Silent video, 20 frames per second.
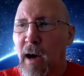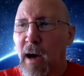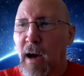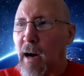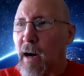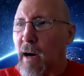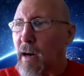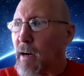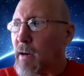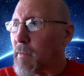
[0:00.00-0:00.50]

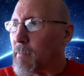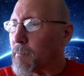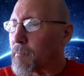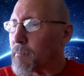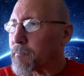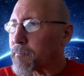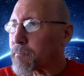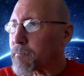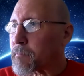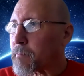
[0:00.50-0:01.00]

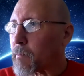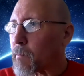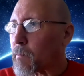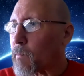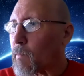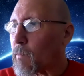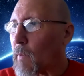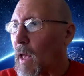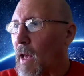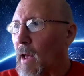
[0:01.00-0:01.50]
Um,
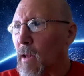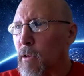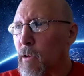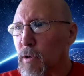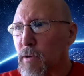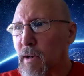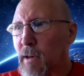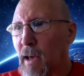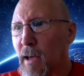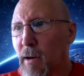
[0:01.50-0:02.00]
I
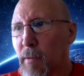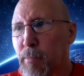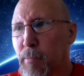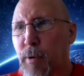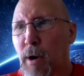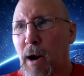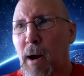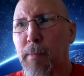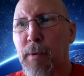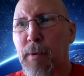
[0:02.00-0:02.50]
looked at a
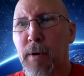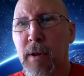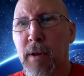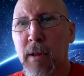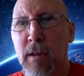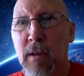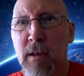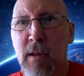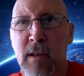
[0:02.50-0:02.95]
property